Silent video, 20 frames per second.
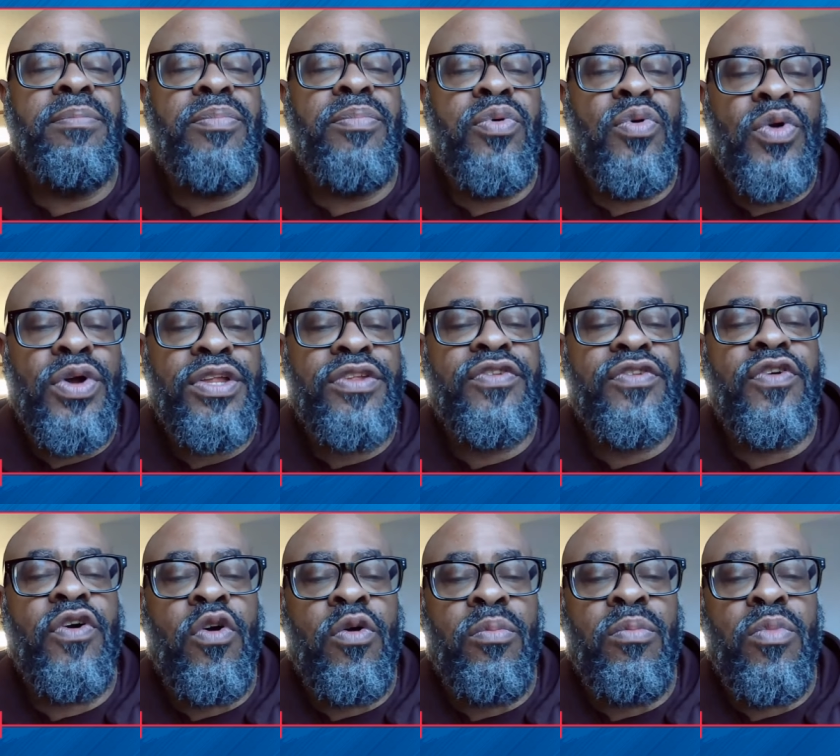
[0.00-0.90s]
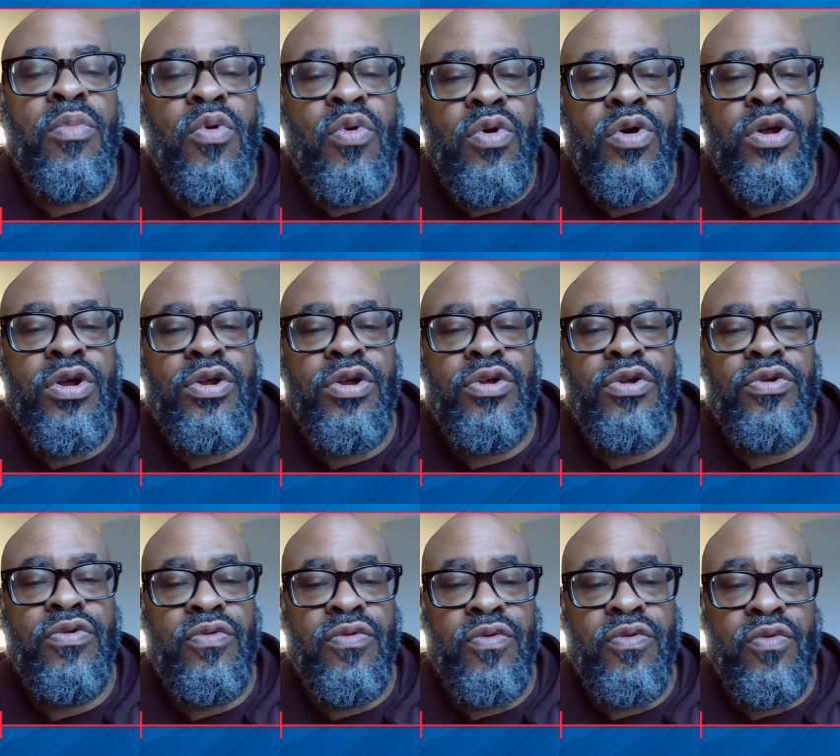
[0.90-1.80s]
points or more,
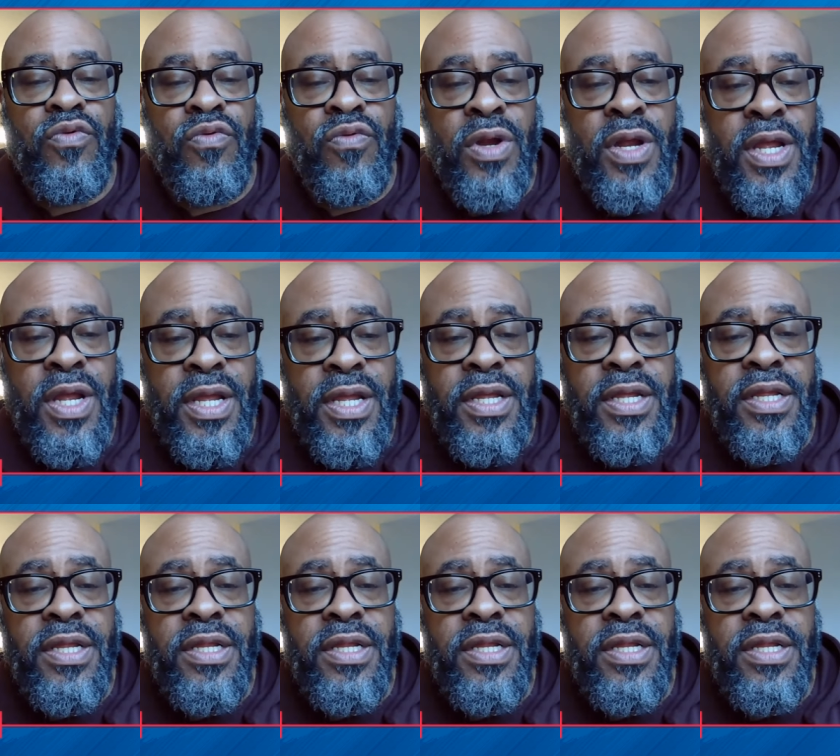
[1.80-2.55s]
right?